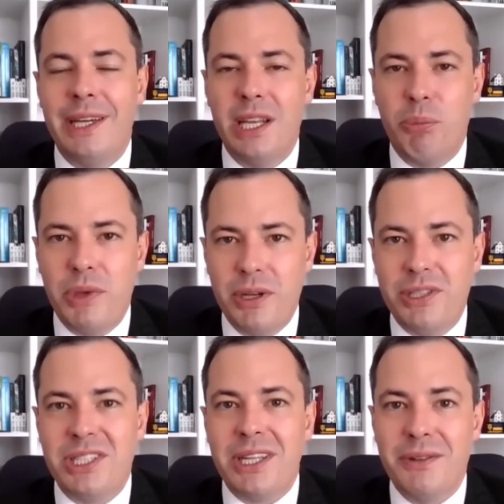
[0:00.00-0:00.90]
it
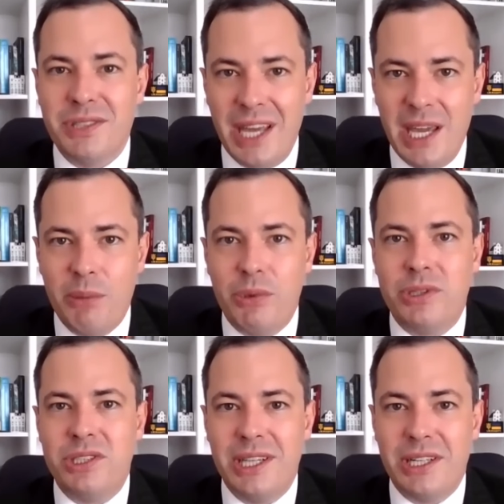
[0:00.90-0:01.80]
appears that he was able
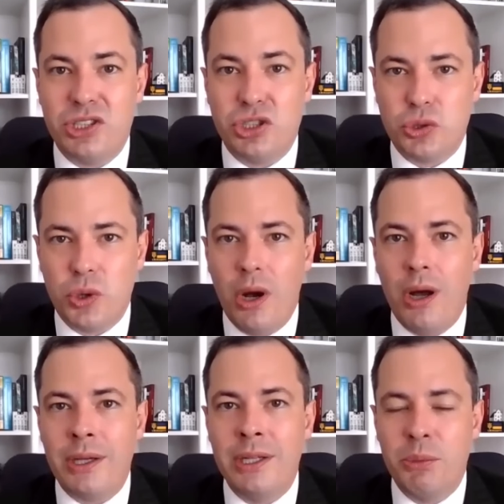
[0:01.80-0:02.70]
to take a
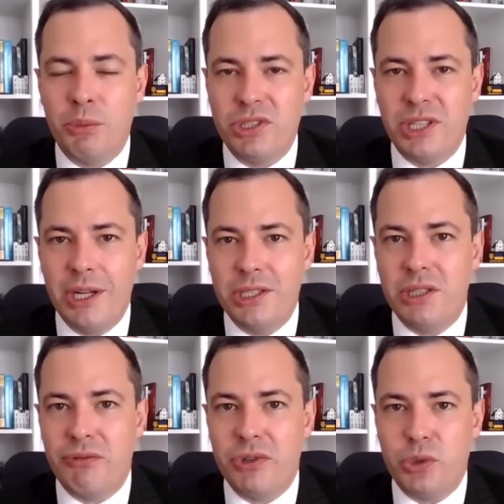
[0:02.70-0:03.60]
strong percentage in
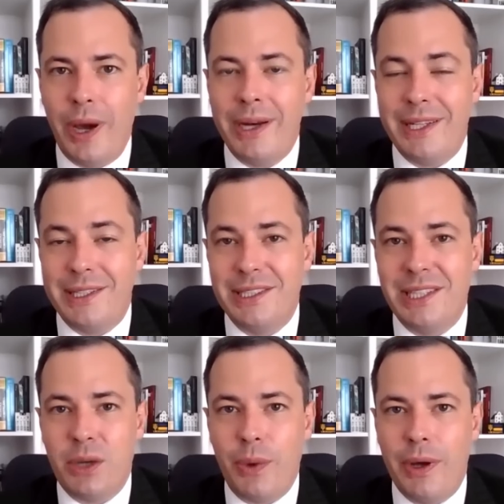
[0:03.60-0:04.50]
the first round and get to the
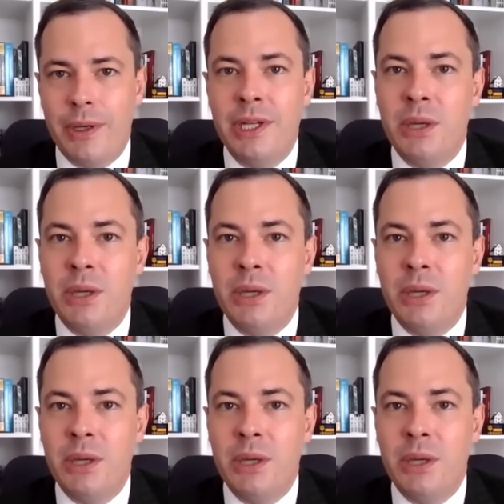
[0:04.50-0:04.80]
second round.